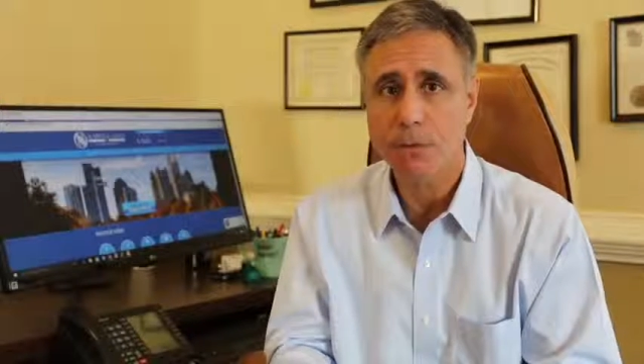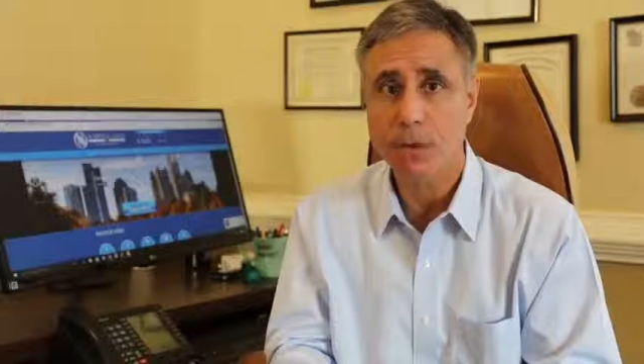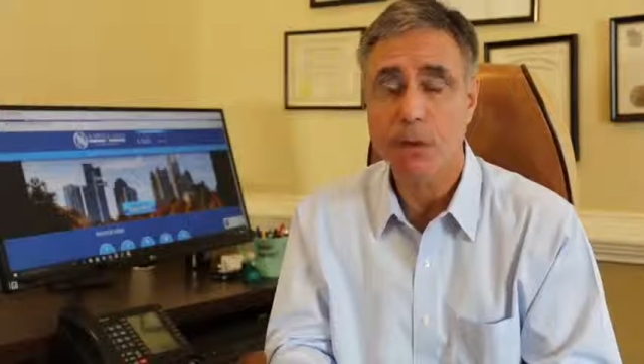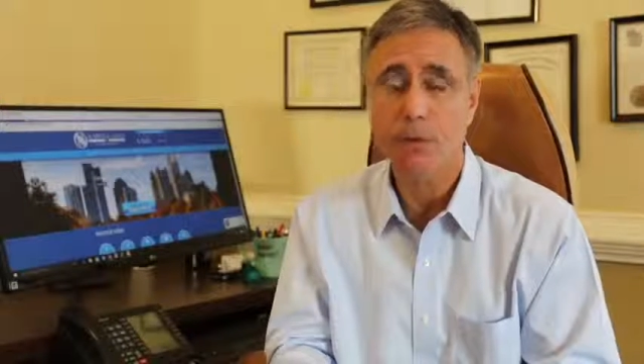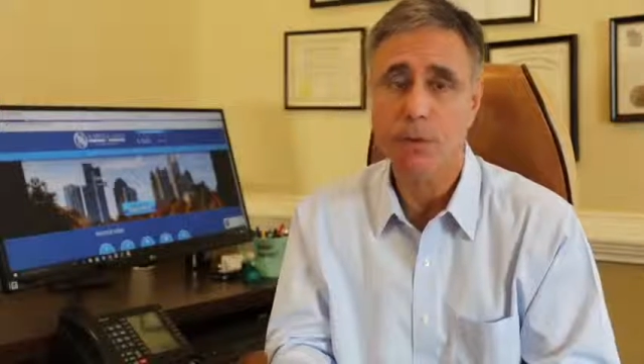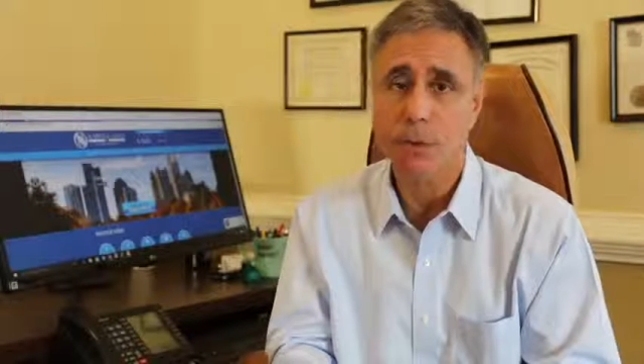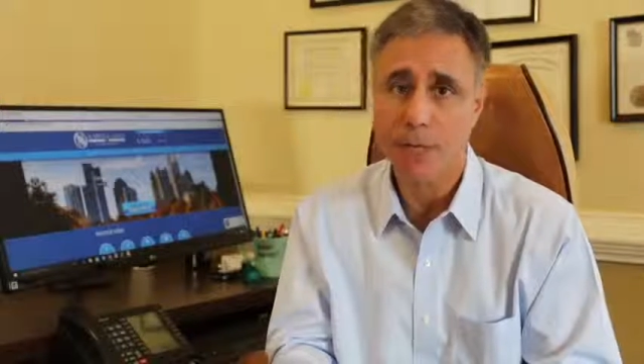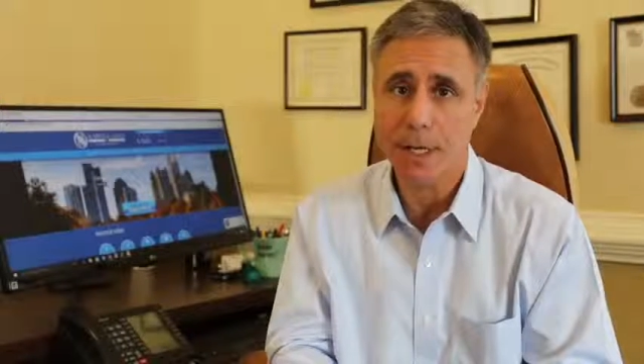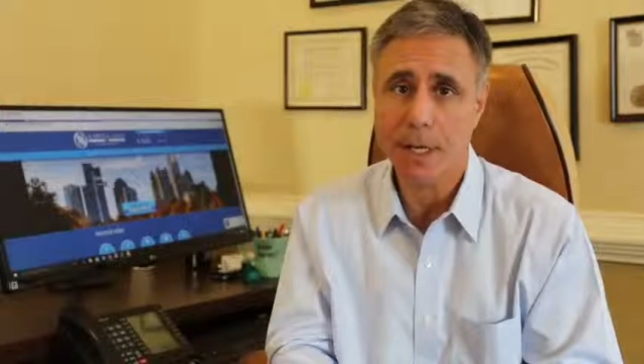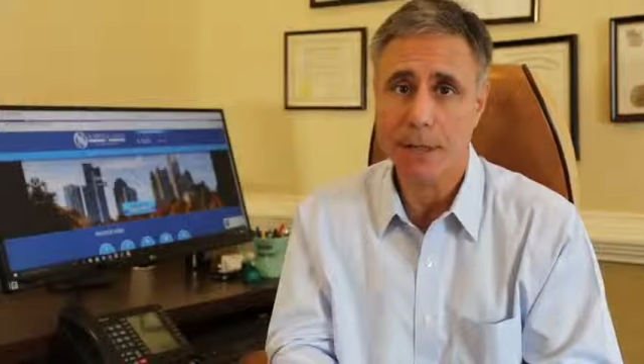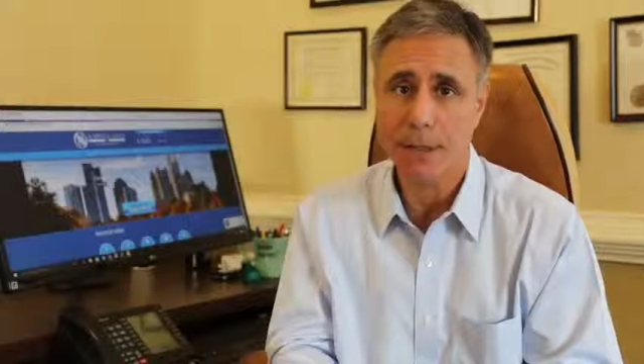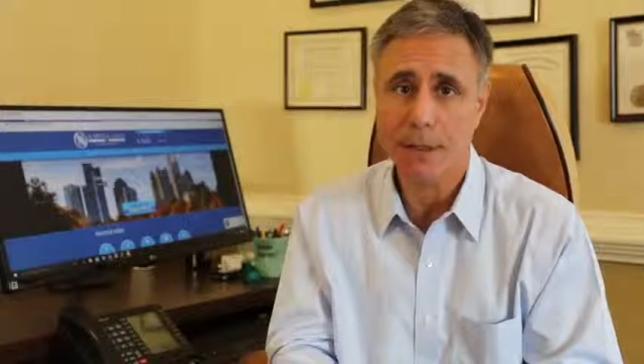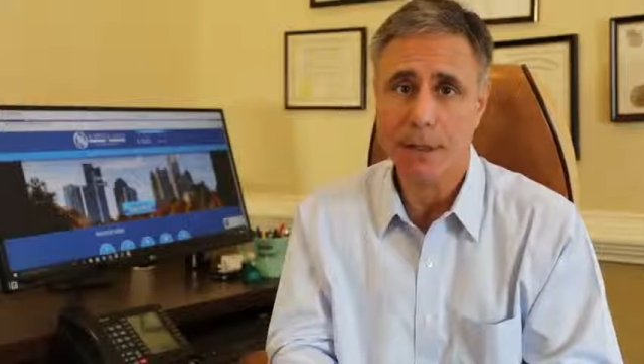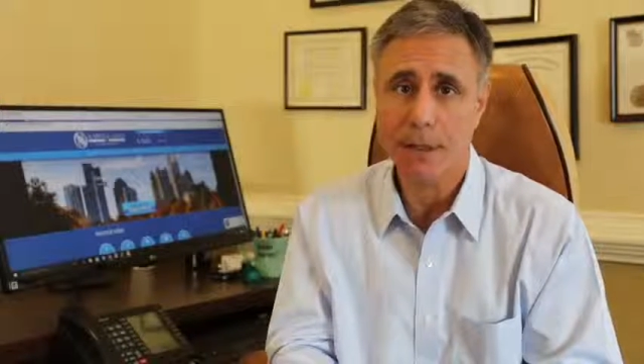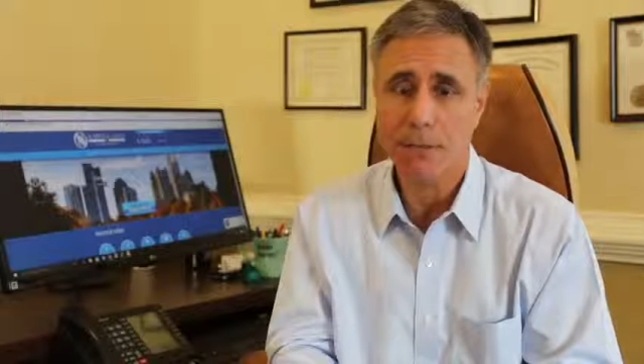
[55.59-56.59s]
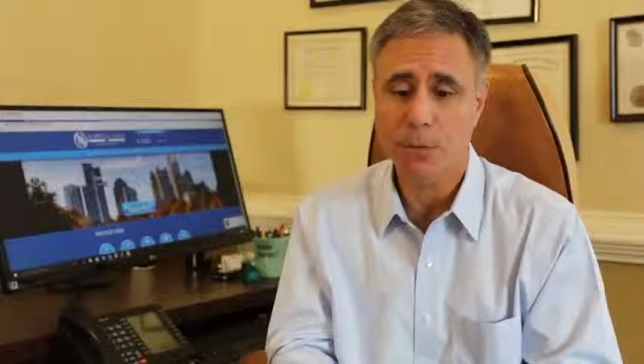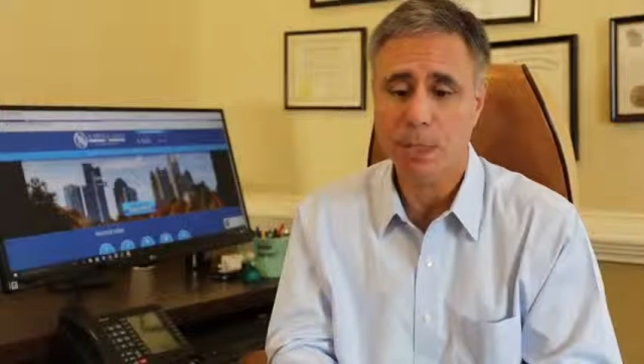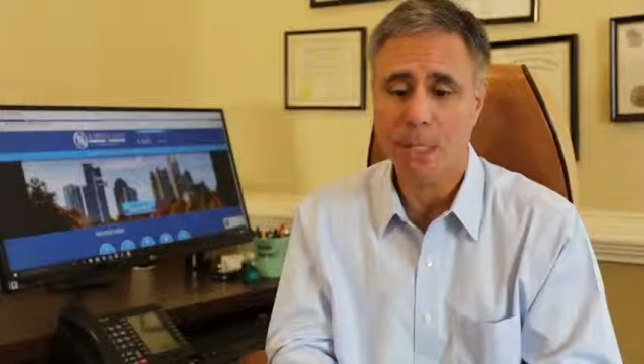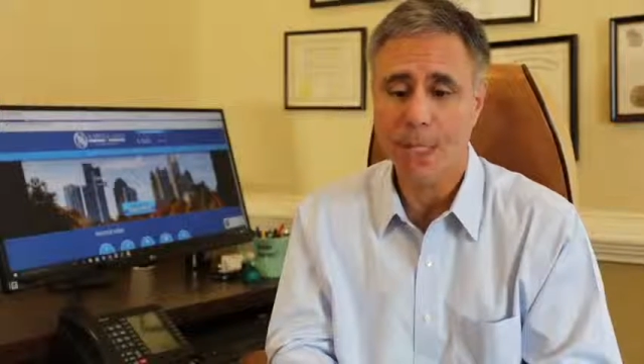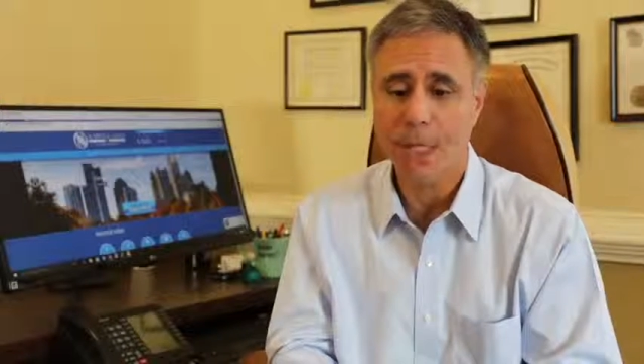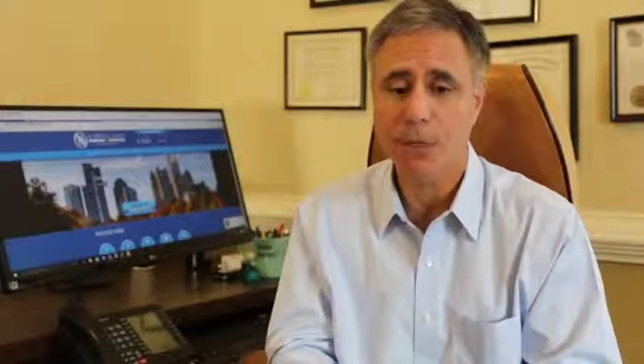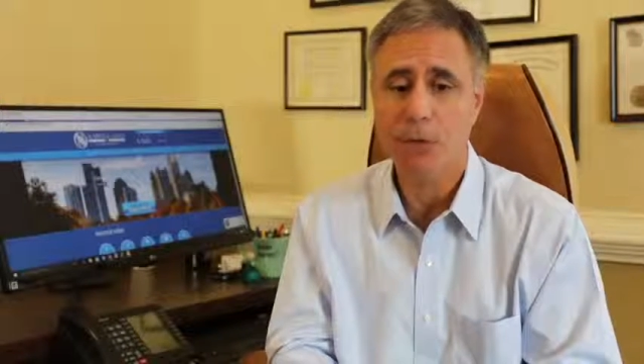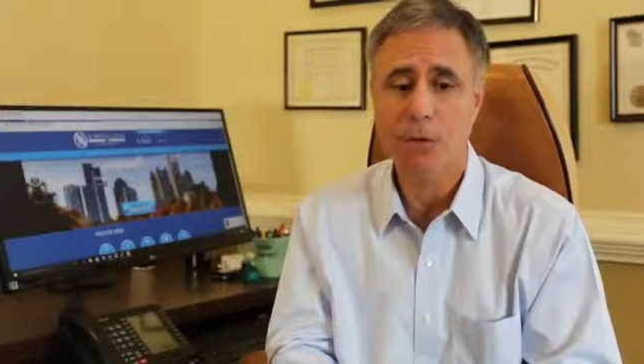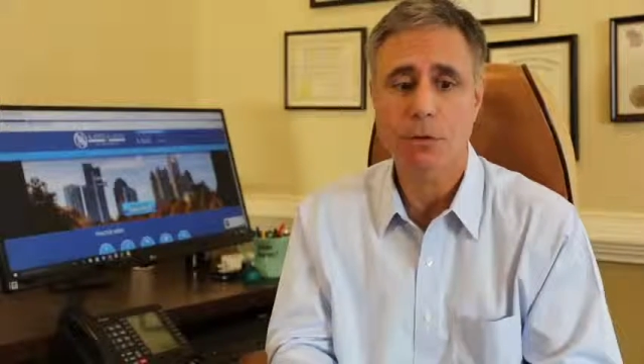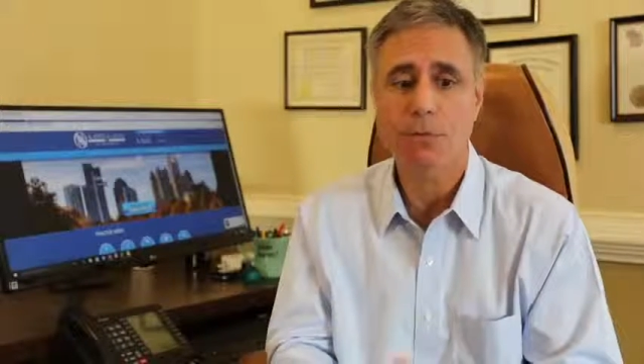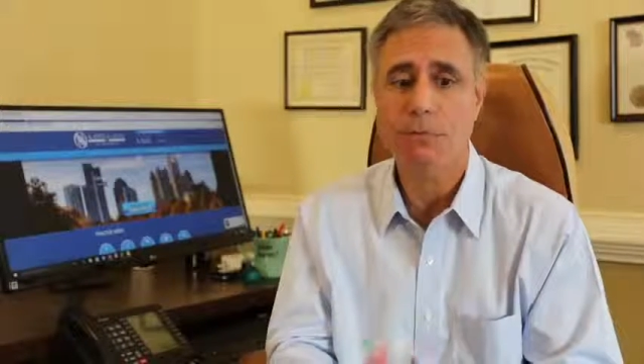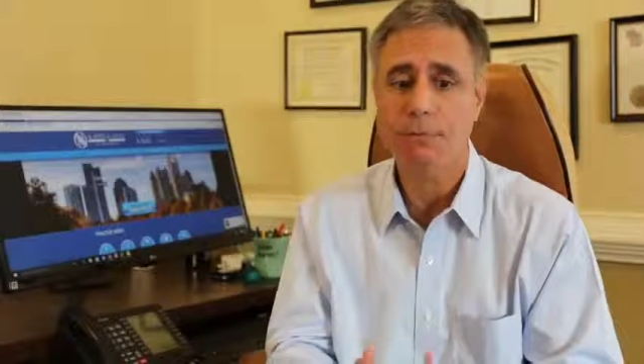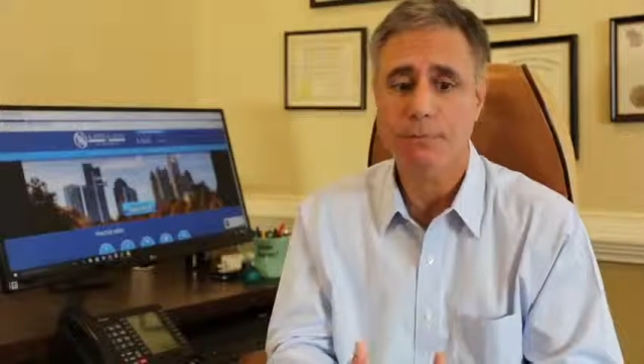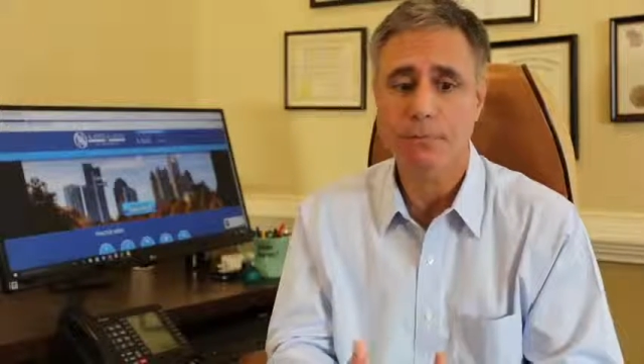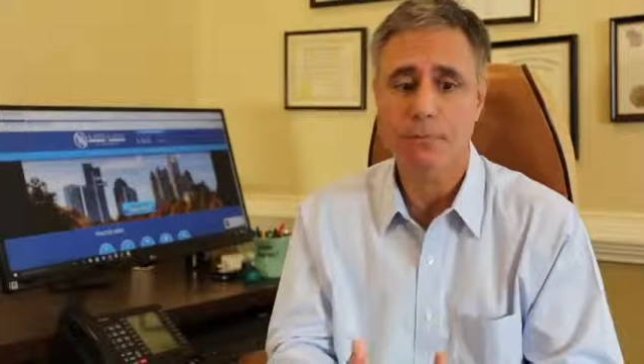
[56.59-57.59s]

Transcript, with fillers: wrongful death. We handle